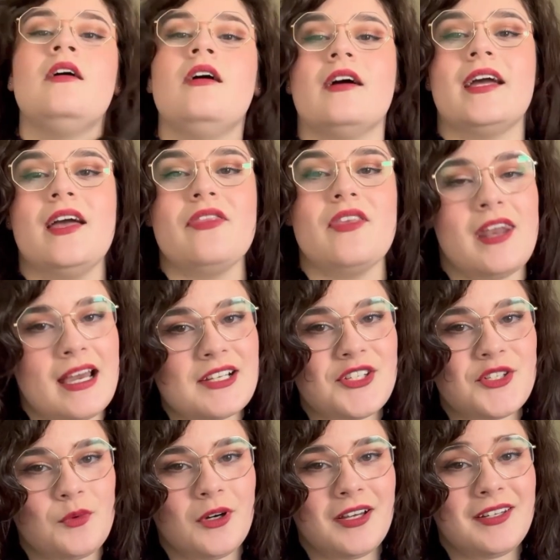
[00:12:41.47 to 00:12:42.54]
Okay, the
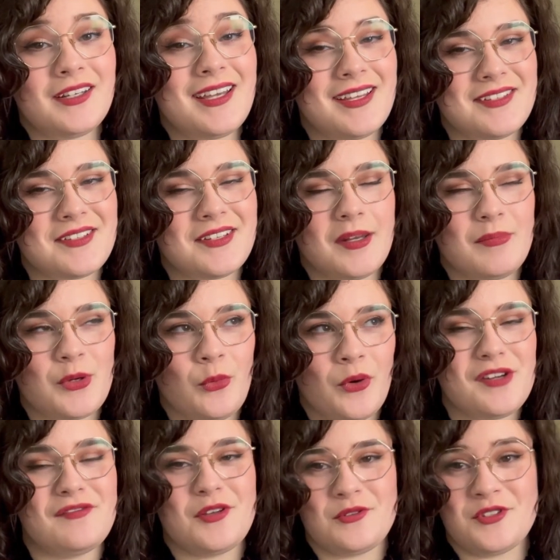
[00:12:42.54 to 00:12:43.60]
next one is gonna be one
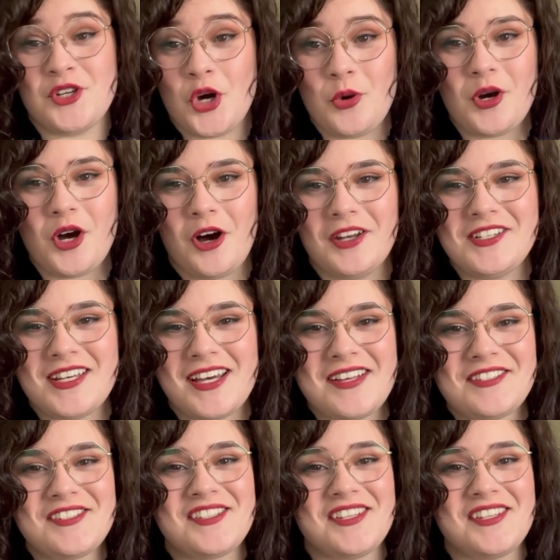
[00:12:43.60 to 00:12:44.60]
of those no contests.